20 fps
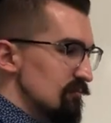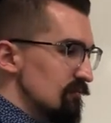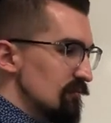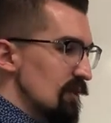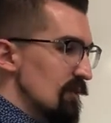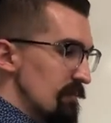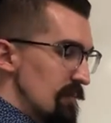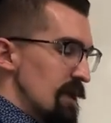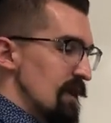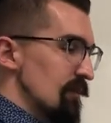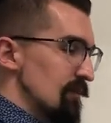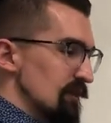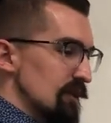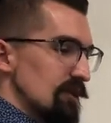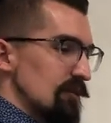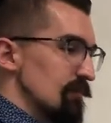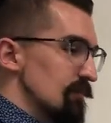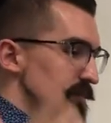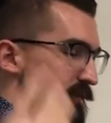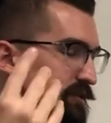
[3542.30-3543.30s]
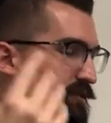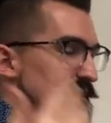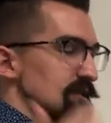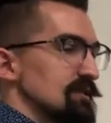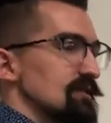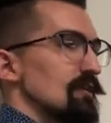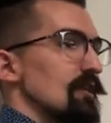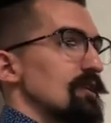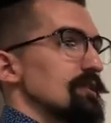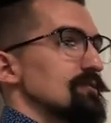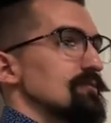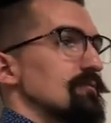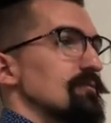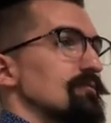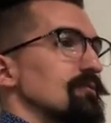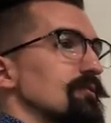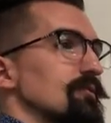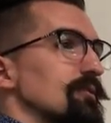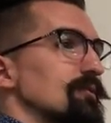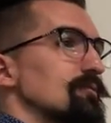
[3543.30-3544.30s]
a male and you got a whole bunch of testosterone
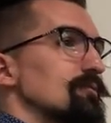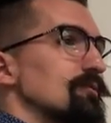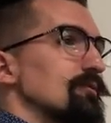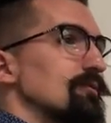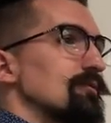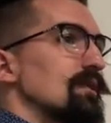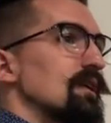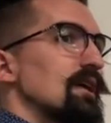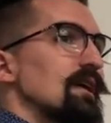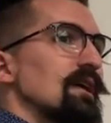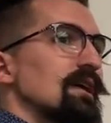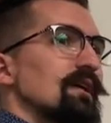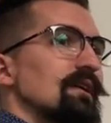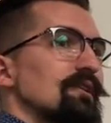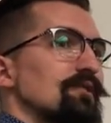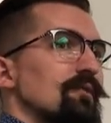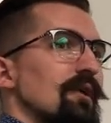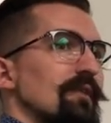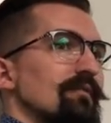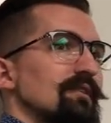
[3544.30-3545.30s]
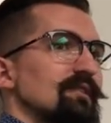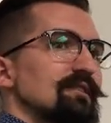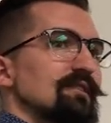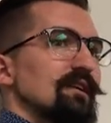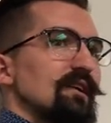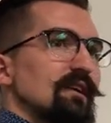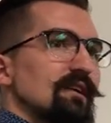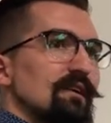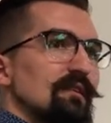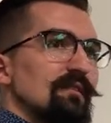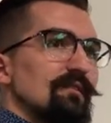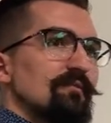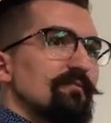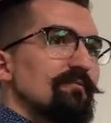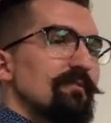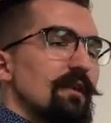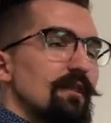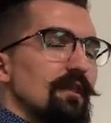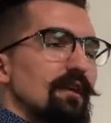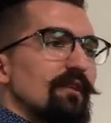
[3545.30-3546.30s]
flowing through you, you have this like
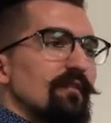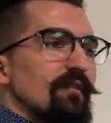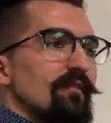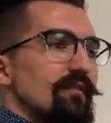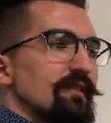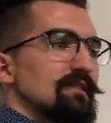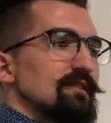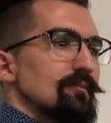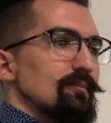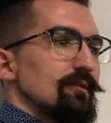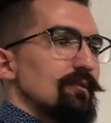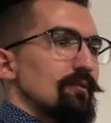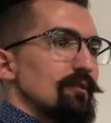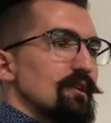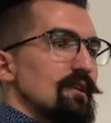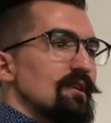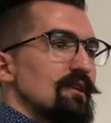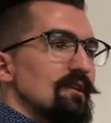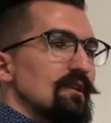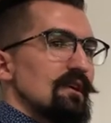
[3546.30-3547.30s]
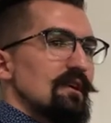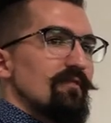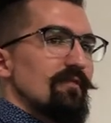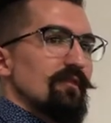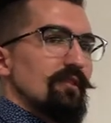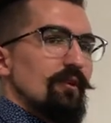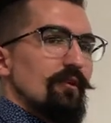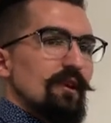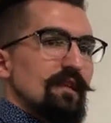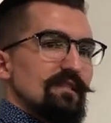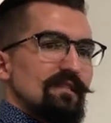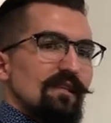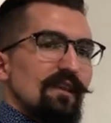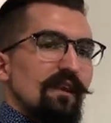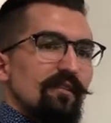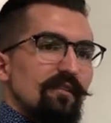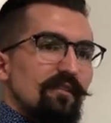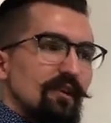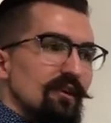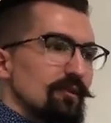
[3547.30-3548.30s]
feeling of invincibility, even though it has
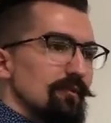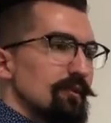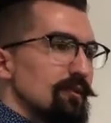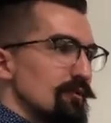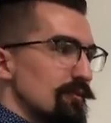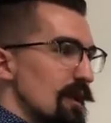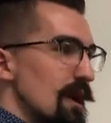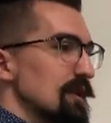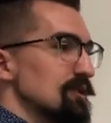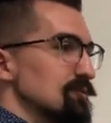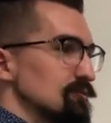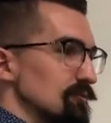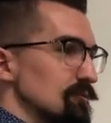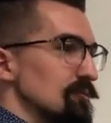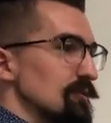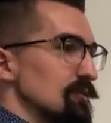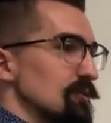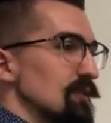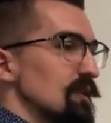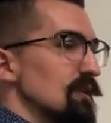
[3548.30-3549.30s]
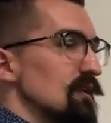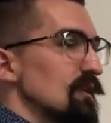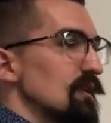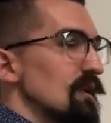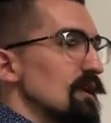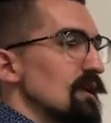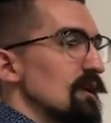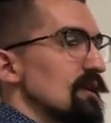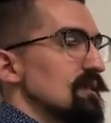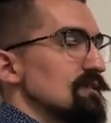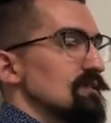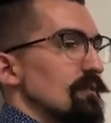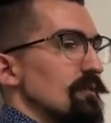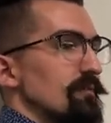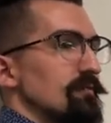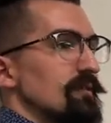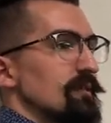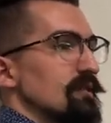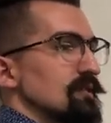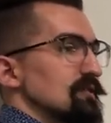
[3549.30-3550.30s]
nothing to do with your actual ability. So it
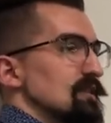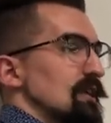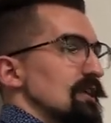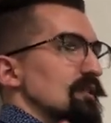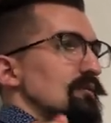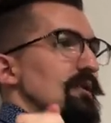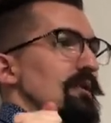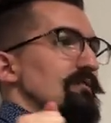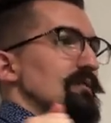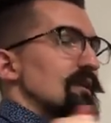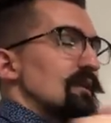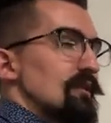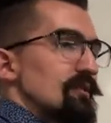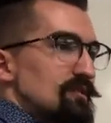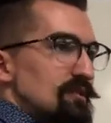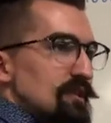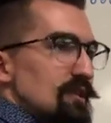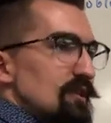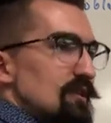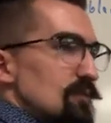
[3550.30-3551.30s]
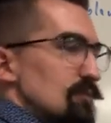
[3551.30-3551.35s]
feels like you have the energy and the